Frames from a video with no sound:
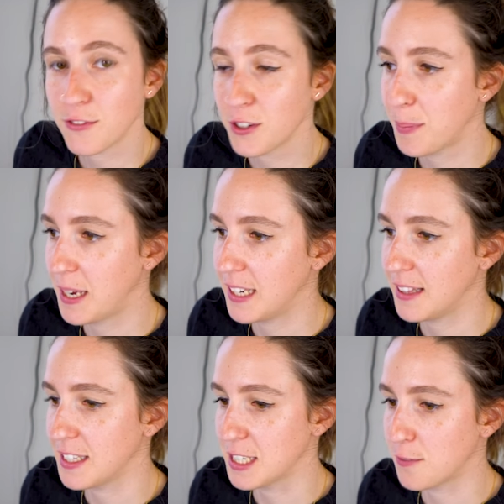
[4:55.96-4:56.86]
of
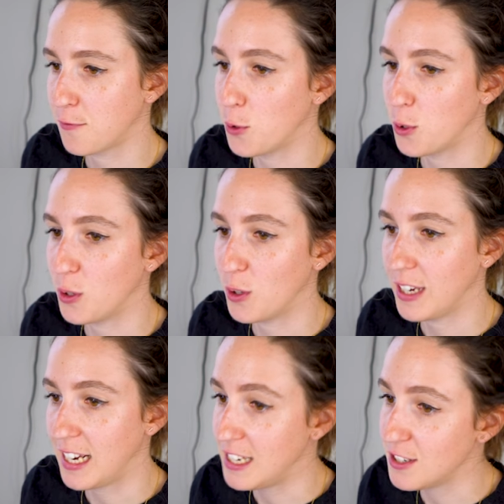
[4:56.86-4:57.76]
repeated this for
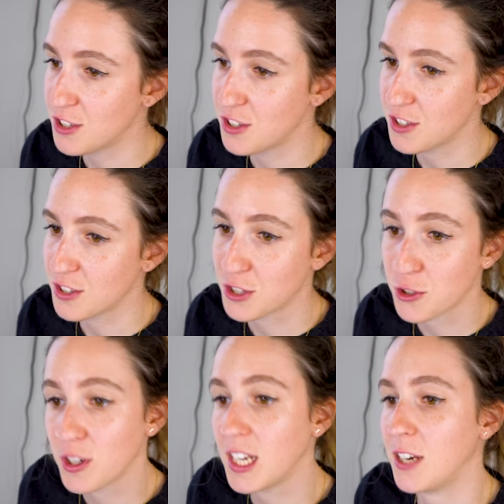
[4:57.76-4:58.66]
each
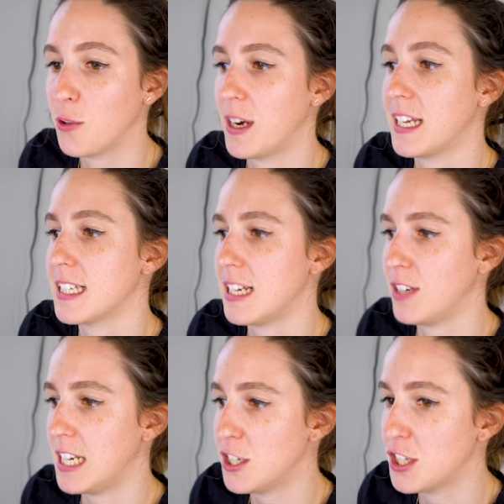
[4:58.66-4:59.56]
screen, or I guess
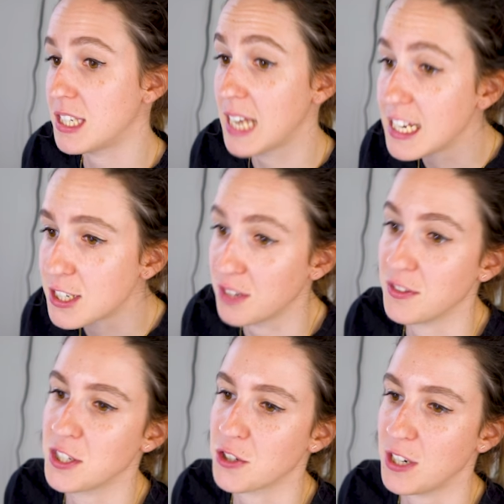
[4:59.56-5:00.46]
even each state of
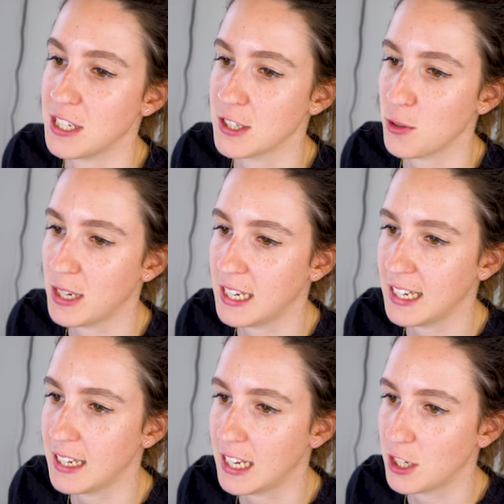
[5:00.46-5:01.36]
the screen. So
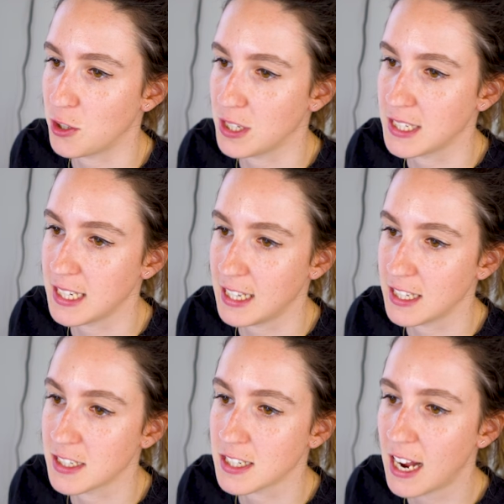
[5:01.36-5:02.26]
here, like you can see the
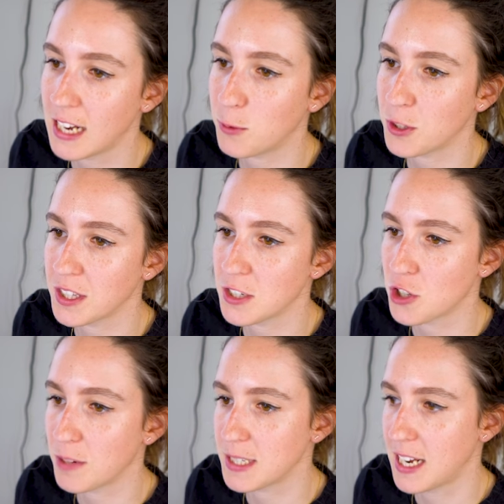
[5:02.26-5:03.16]
design, the
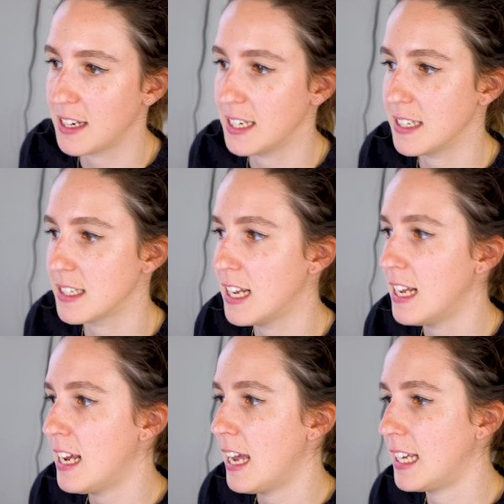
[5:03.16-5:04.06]
drop down is,
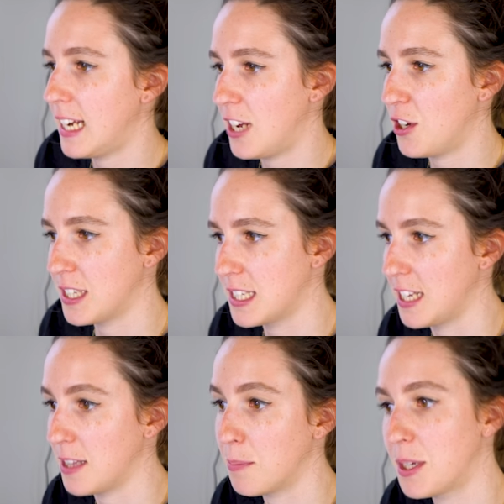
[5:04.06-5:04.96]
and then here you can
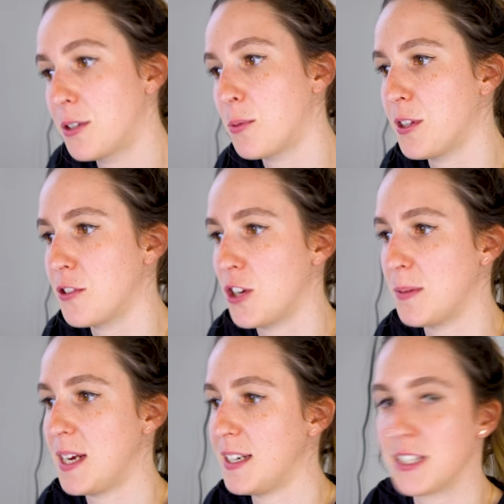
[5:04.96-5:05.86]
see the build, what the
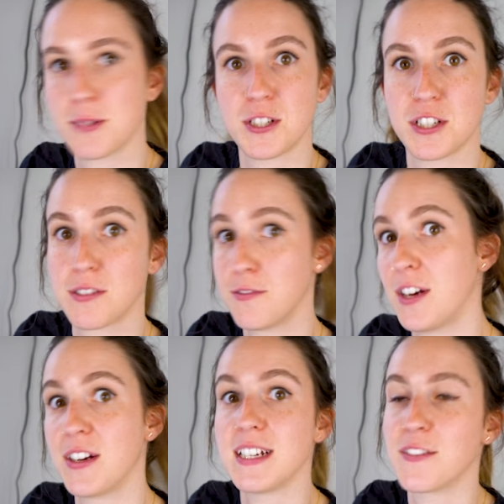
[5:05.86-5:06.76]
drop down is, which is a
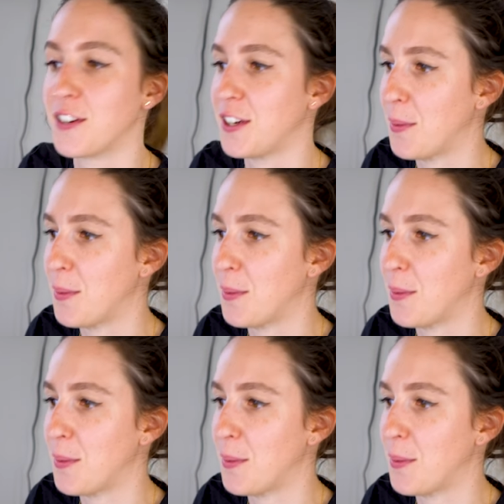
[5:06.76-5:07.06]
very different